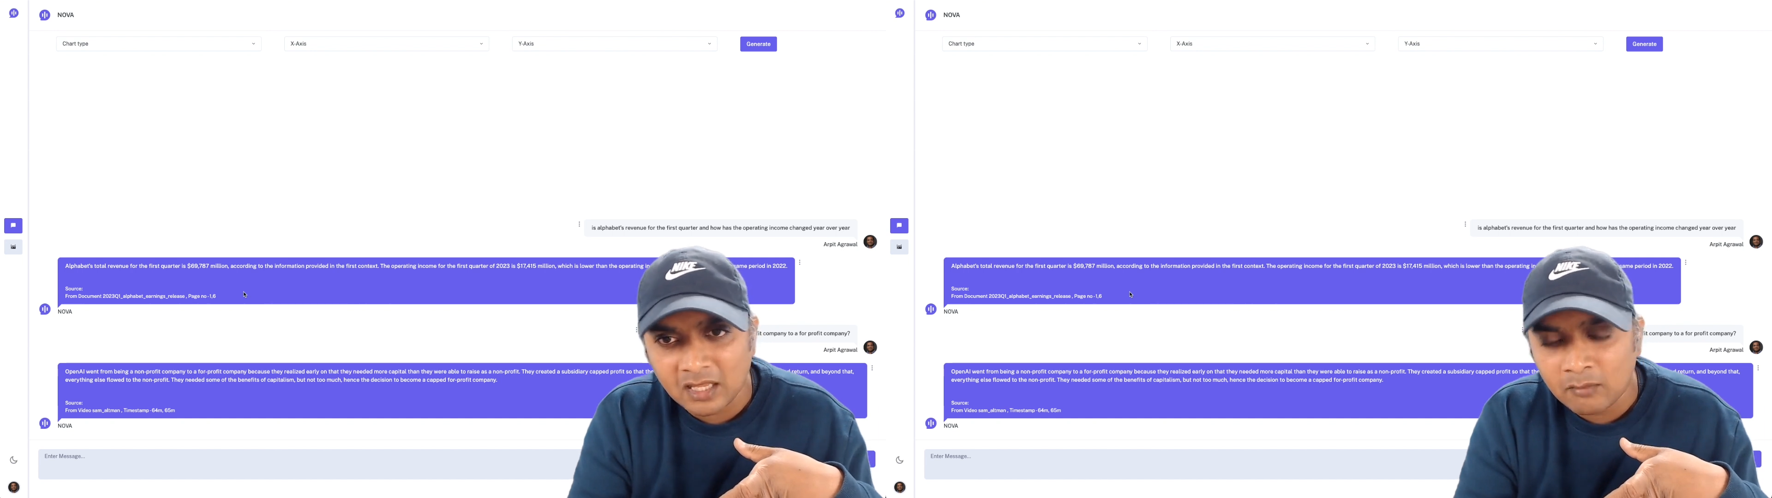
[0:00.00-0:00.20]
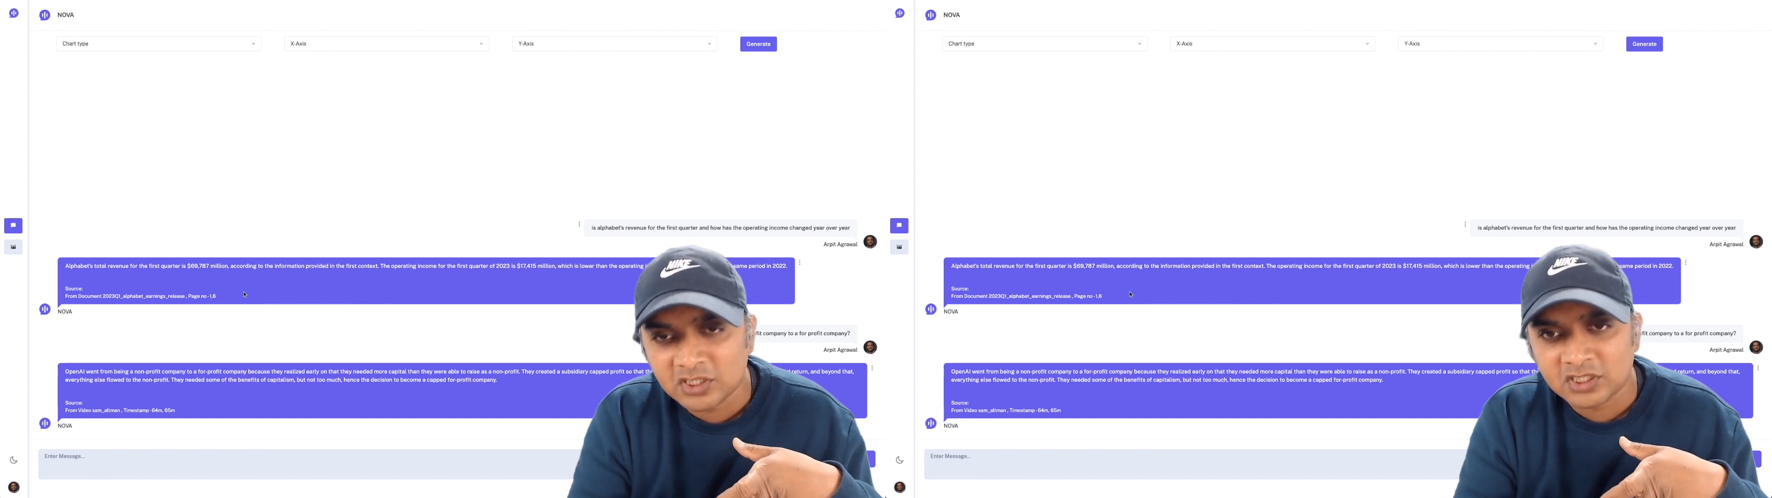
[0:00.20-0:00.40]

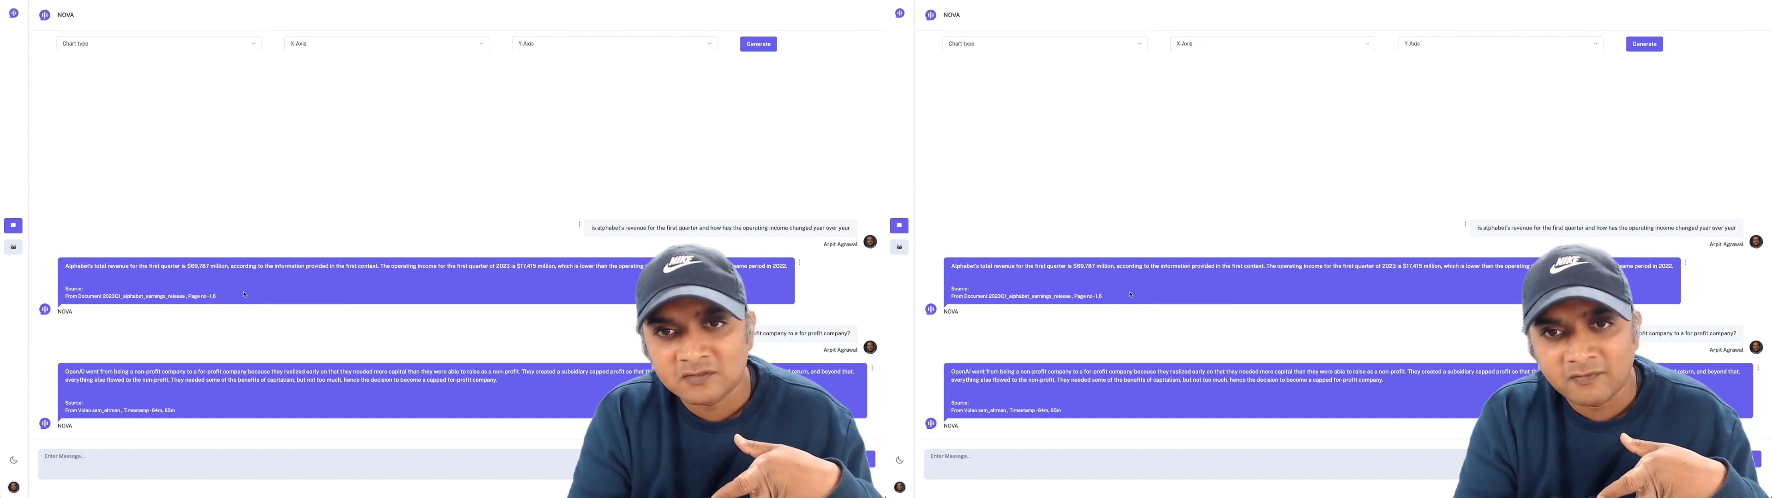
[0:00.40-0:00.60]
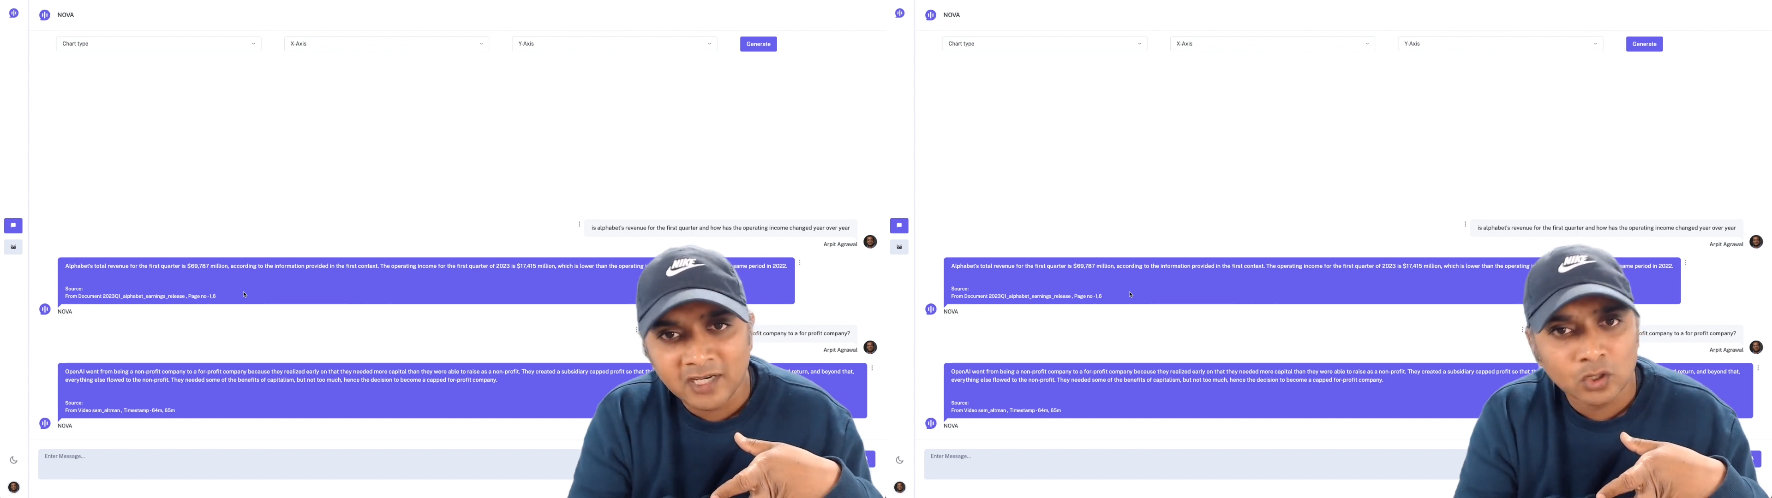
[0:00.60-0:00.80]

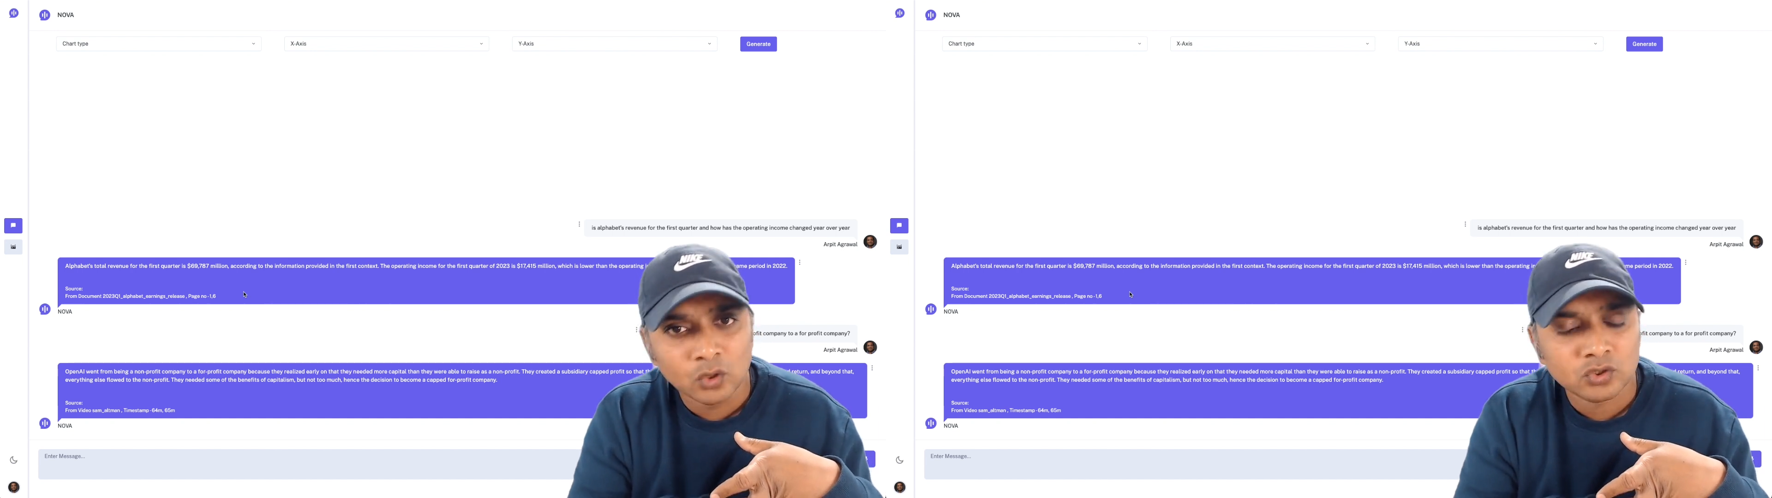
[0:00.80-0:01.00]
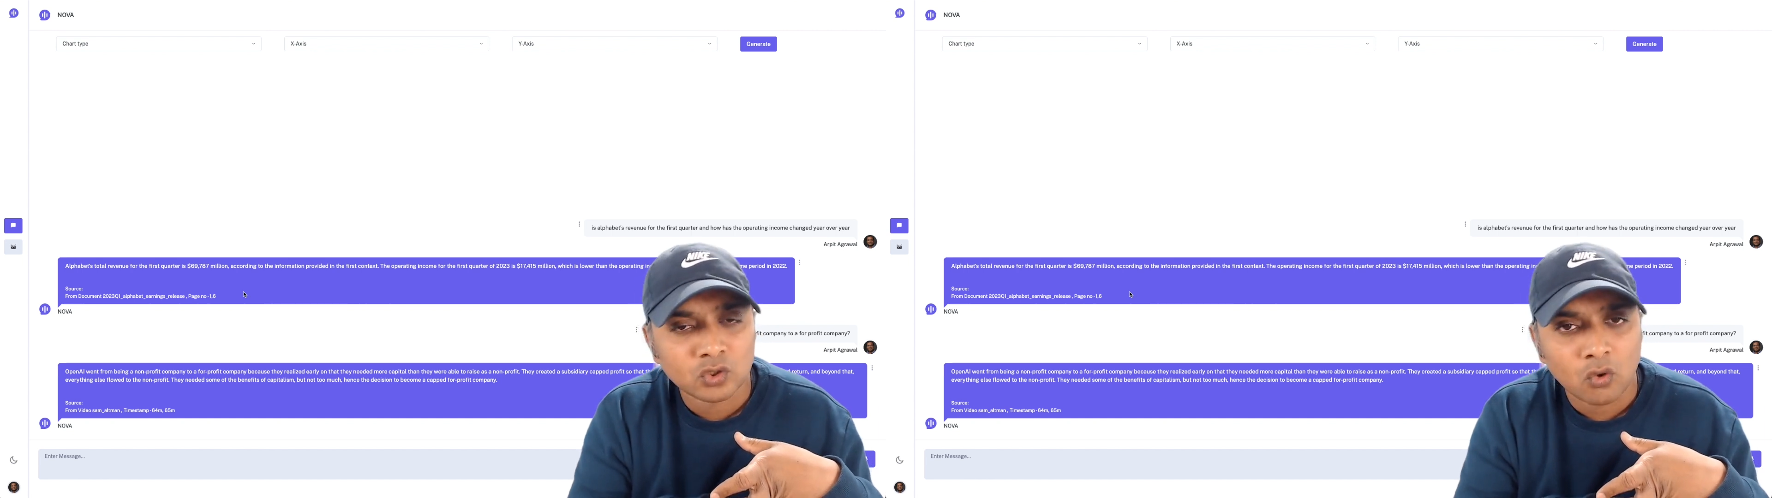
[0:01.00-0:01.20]
images, videos,